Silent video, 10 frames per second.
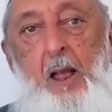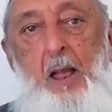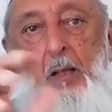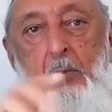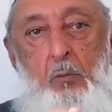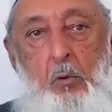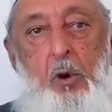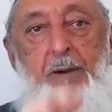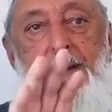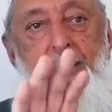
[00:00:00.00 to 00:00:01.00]
I'm
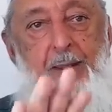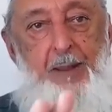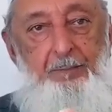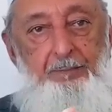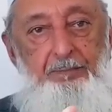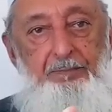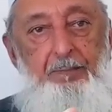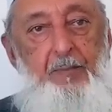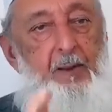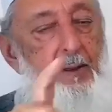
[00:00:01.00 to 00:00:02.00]
warning them,
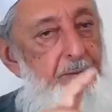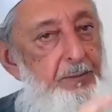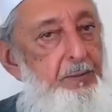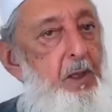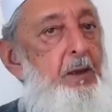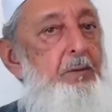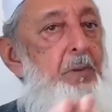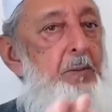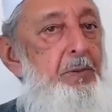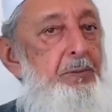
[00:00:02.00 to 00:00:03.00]
this is not
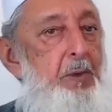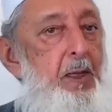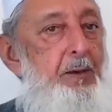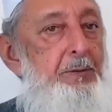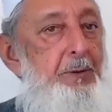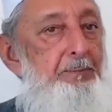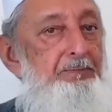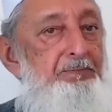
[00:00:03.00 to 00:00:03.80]
proper scholarship.